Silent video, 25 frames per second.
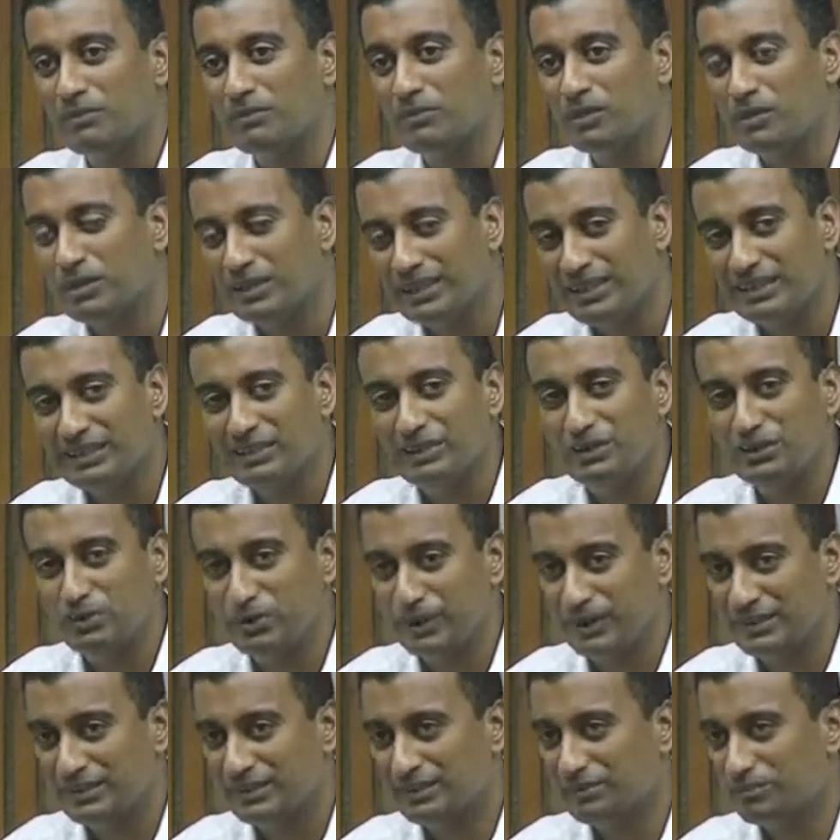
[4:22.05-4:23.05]
looking at the
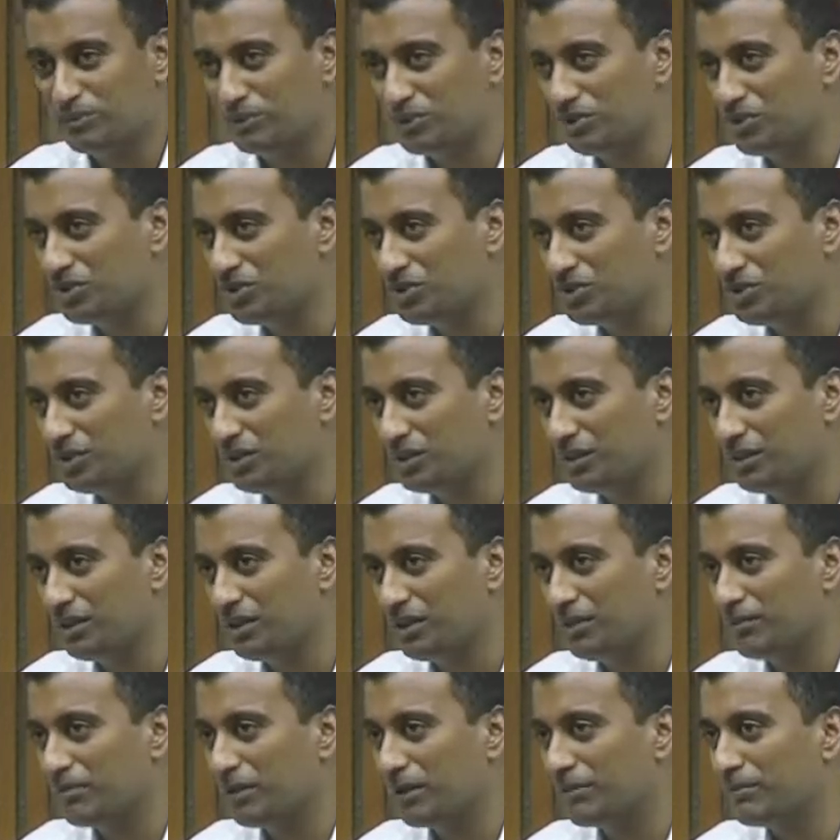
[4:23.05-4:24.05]
US position
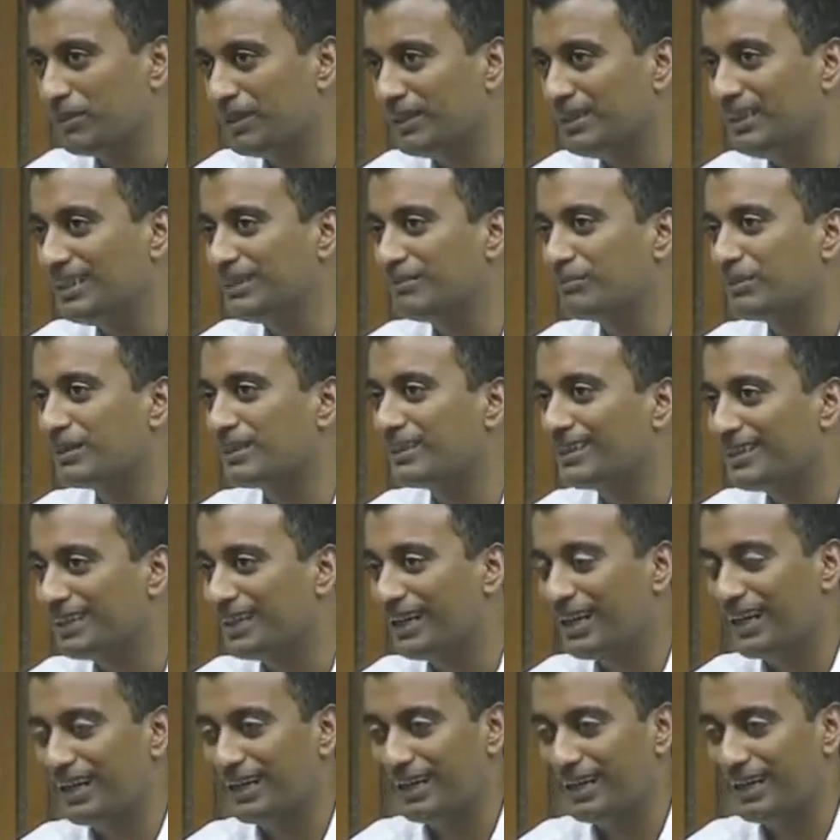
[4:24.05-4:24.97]
primarily, but